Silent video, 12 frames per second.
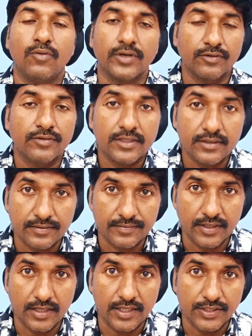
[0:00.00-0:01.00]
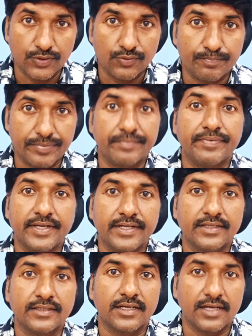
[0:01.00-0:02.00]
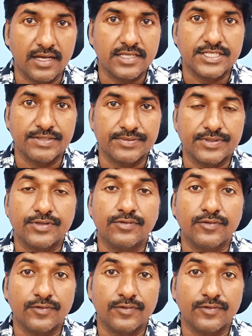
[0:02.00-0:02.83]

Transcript: whatever you preparing the concepts